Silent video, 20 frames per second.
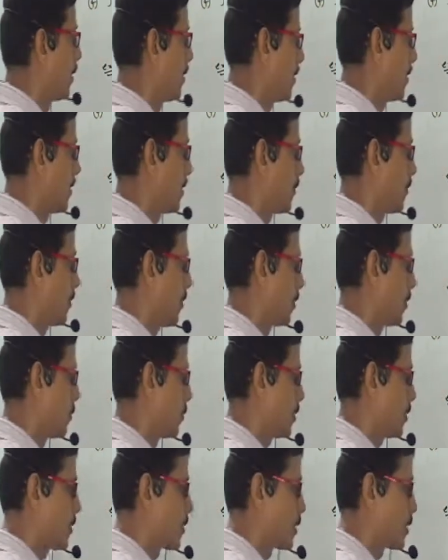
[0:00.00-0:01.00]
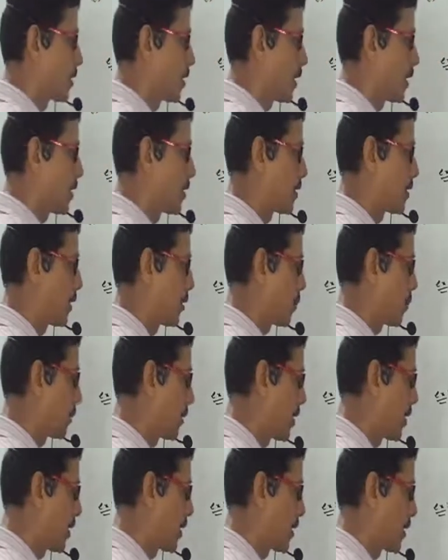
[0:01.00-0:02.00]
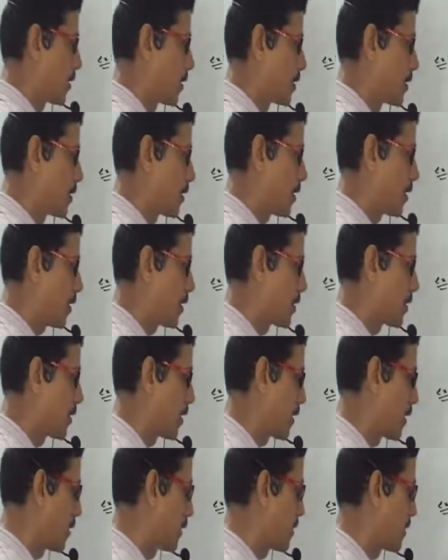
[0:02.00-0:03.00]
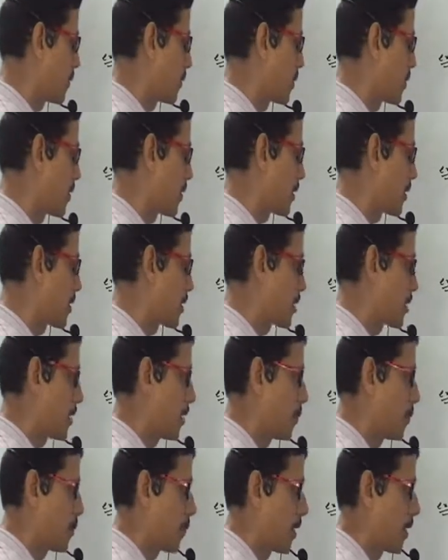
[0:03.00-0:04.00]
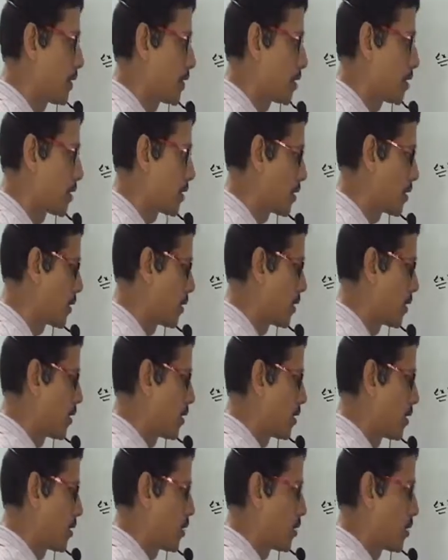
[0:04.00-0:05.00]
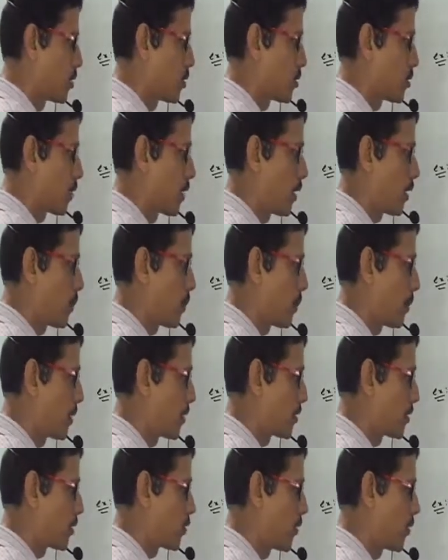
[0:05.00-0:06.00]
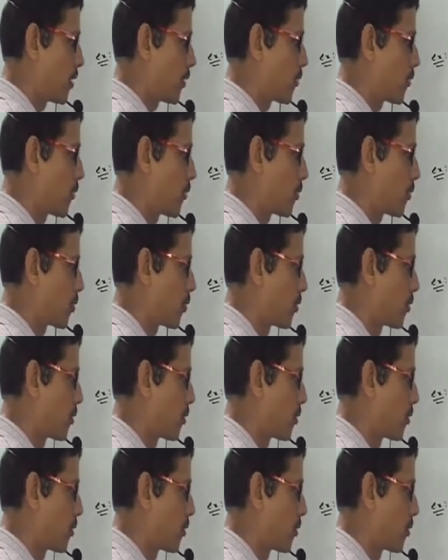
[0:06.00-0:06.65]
Here I will do this LCM part. 3 is the LCM. 16 plus 12 plus 24.